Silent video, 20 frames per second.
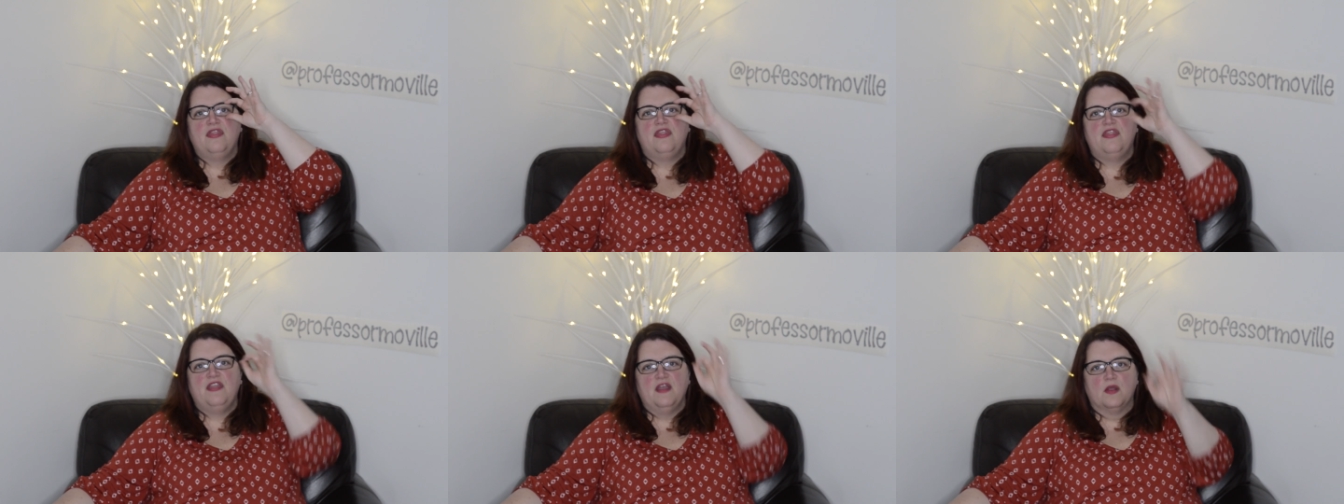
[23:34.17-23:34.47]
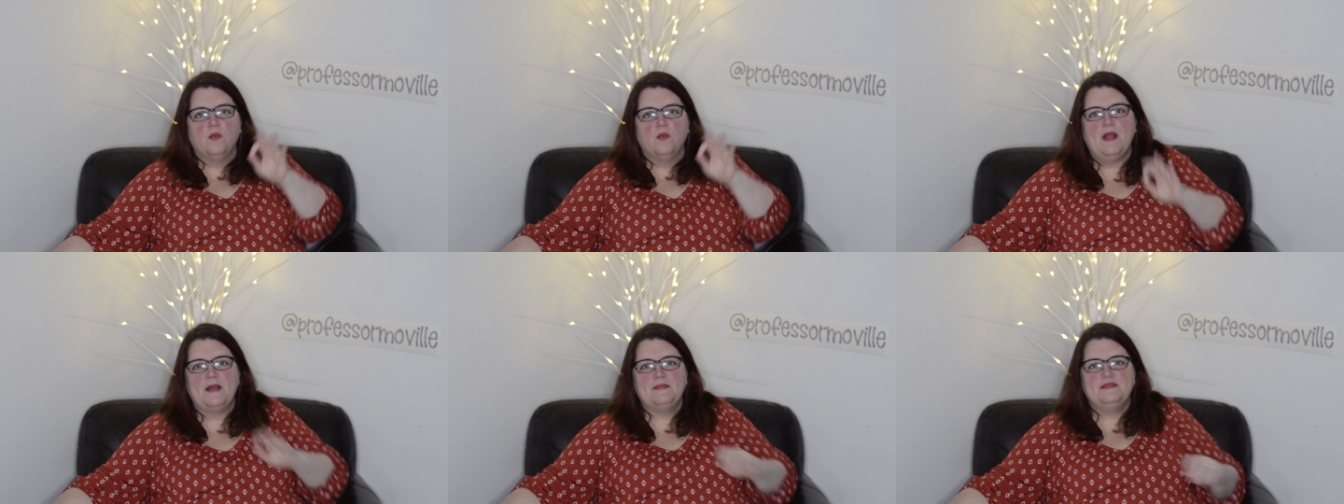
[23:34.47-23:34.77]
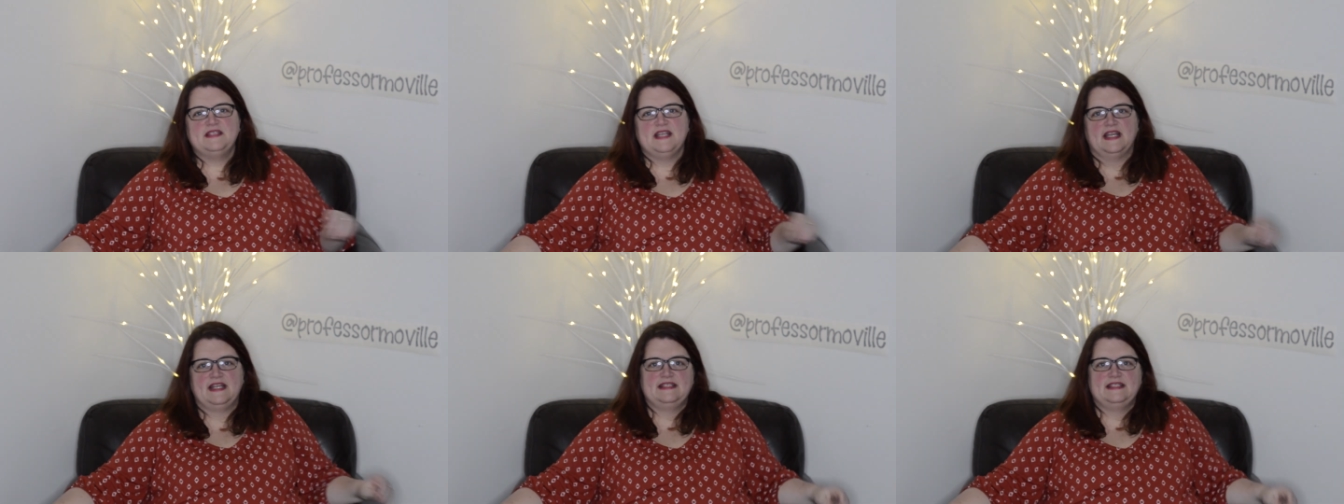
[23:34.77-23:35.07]
their
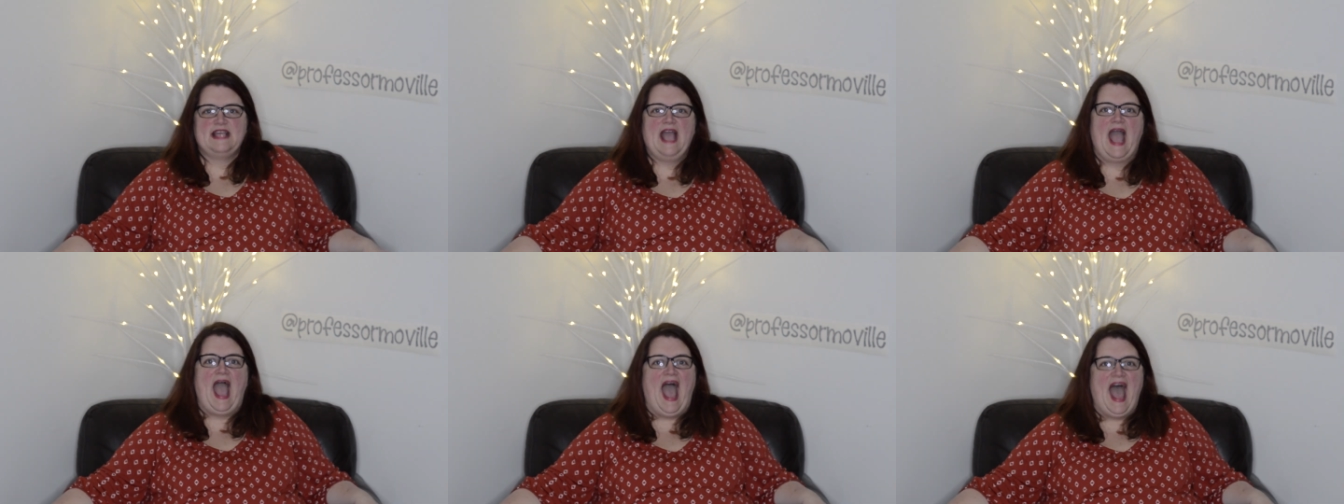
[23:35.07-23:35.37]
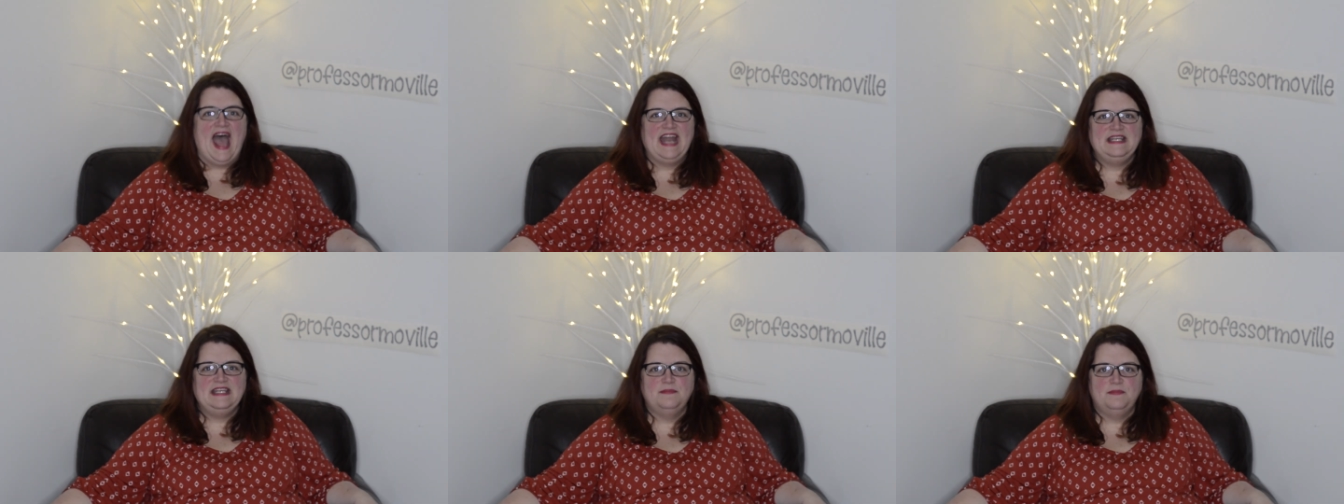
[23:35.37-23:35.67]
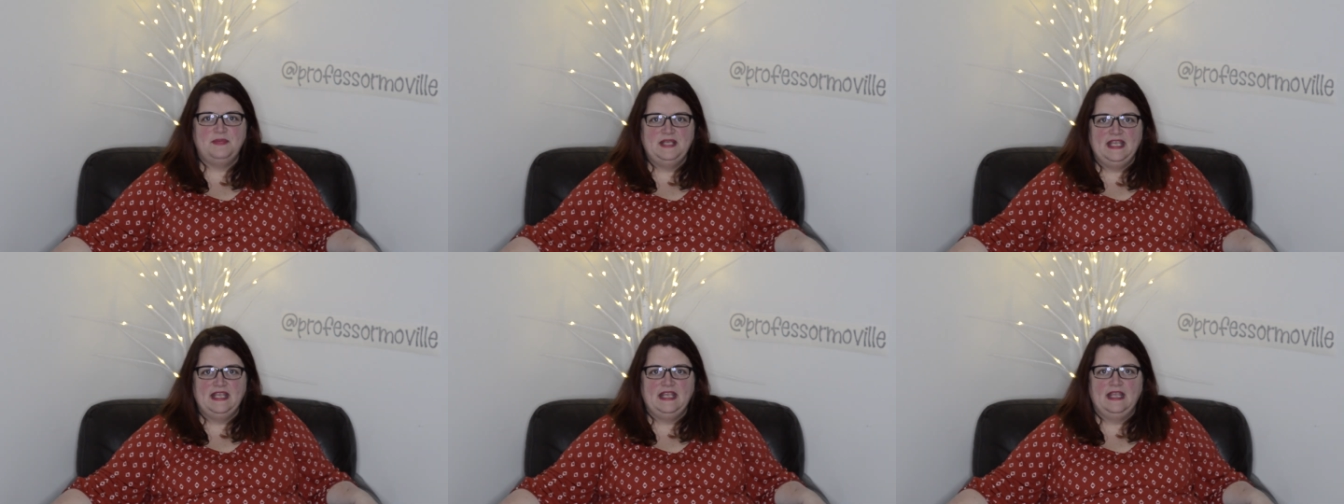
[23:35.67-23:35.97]
websites had to
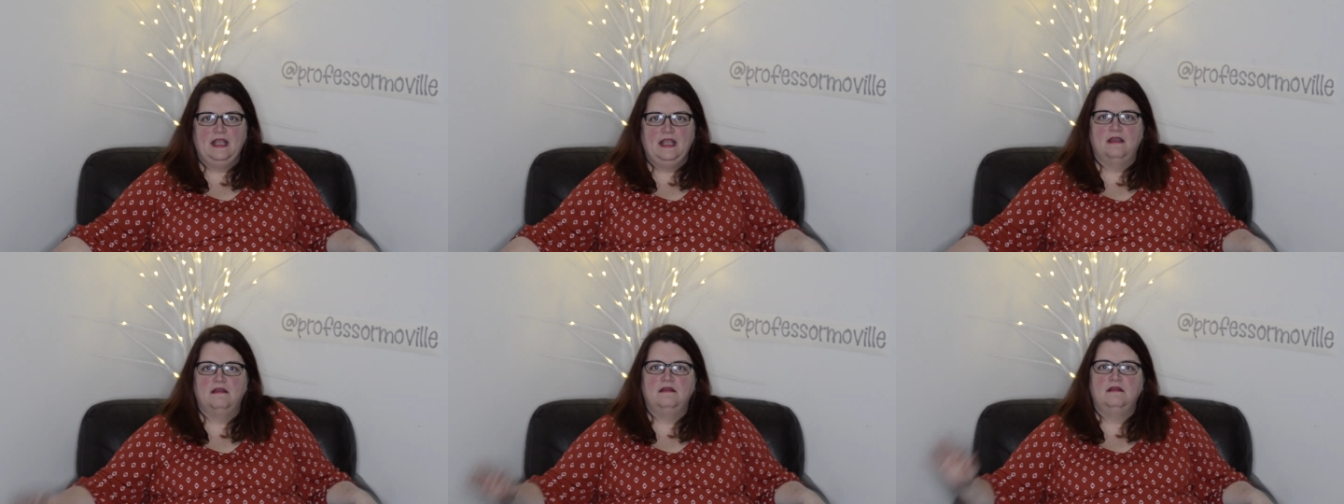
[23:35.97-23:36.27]
be